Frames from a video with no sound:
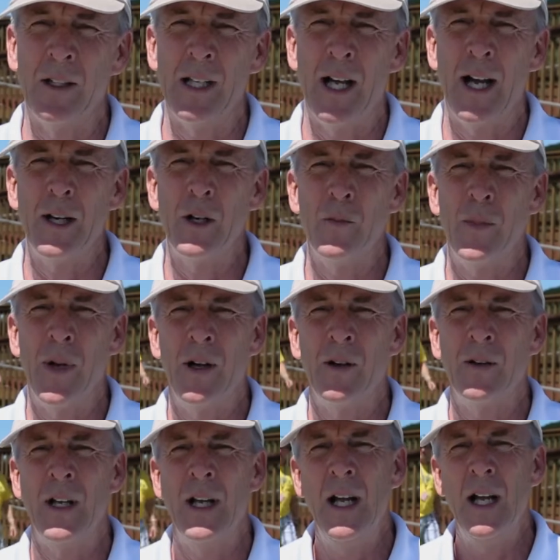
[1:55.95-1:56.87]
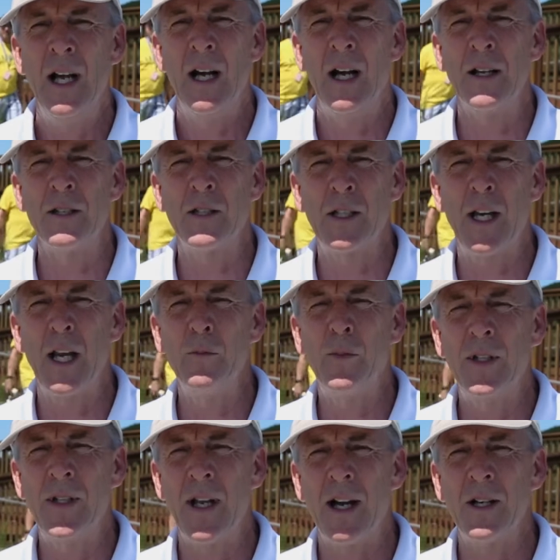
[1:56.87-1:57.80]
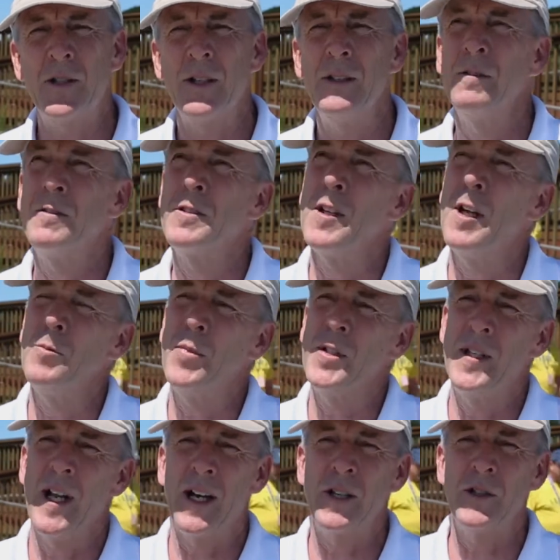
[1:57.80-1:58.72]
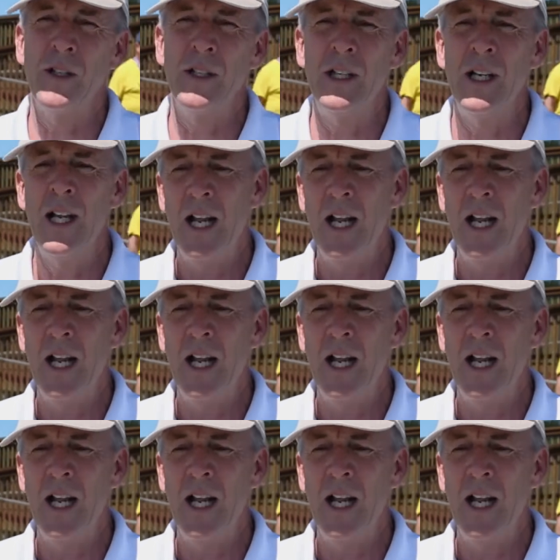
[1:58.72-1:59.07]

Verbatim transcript: a lot about uh, skin protection, sun protection.